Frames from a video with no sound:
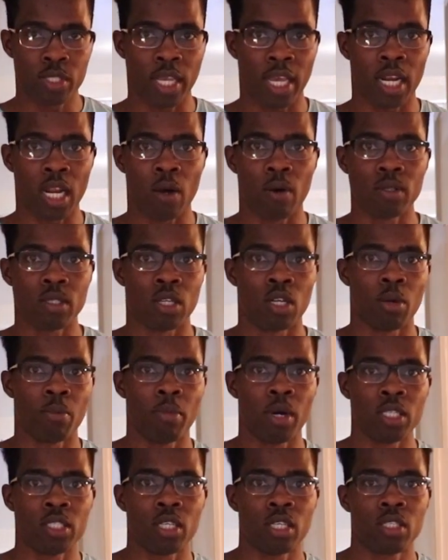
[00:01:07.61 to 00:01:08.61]
and I was on a
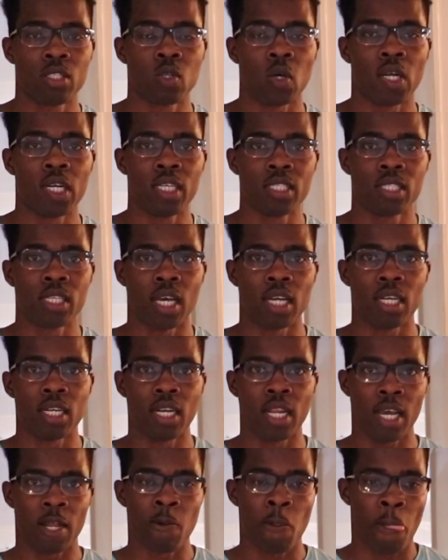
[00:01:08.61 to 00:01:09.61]
budget, so I decided
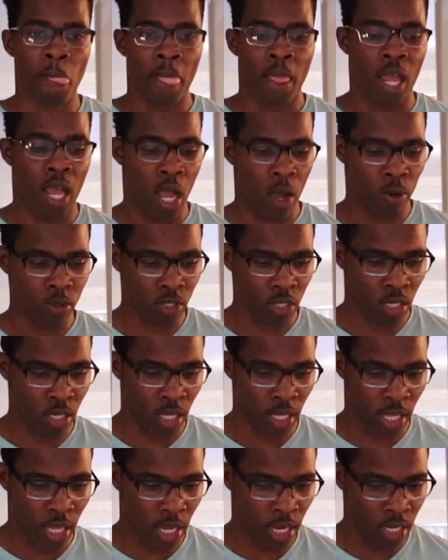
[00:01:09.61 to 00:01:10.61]
that I was gonna
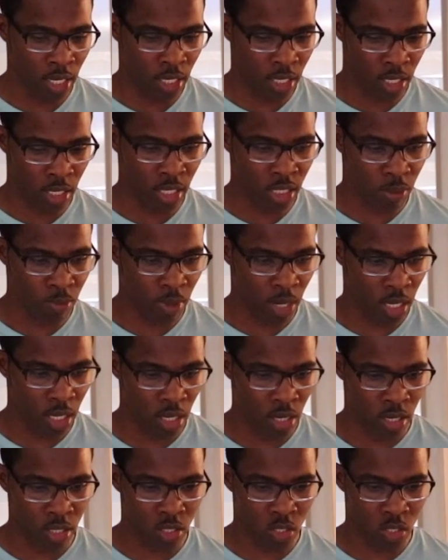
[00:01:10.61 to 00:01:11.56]
get this monitor.